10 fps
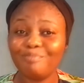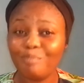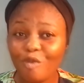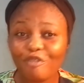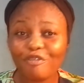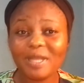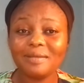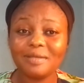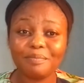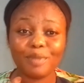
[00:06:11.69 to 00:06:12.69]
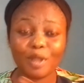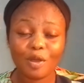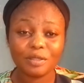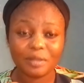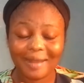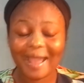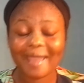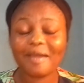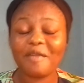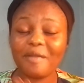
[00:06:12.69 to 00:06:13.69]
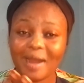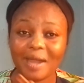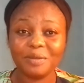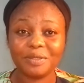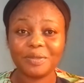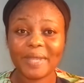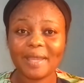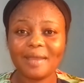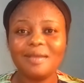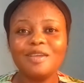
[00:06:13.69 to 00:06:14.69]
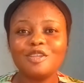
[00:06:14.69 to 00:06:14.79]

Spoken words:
moving the blood like around, okay?